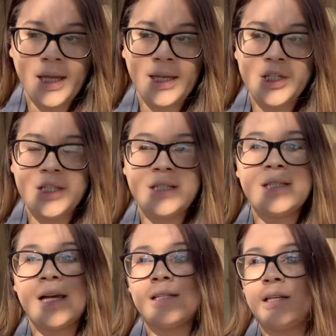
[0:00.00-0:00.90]
and she's
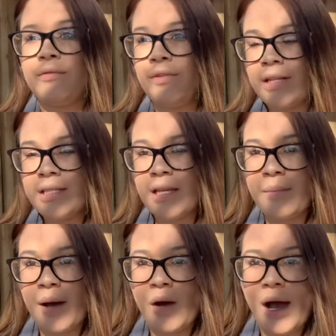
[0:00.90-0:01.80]
texting friends
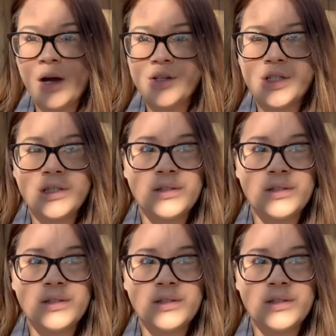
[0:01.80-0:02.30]
about how she's